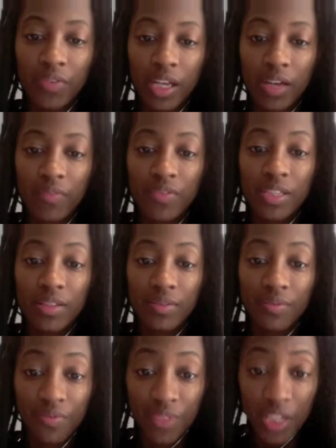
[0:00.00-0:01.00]
They have
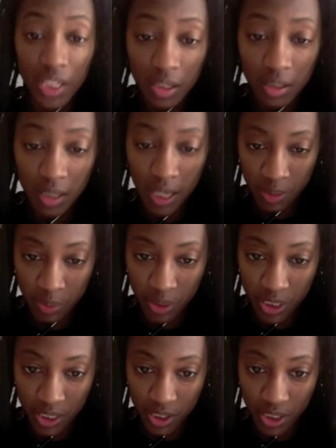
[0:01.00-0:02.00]
severe
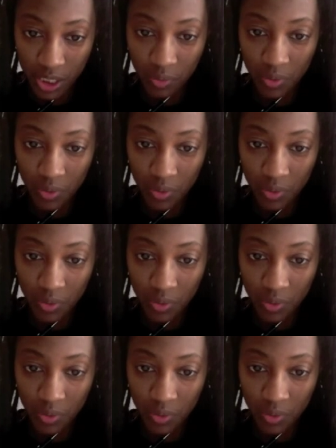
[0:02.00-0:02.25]
hypertension,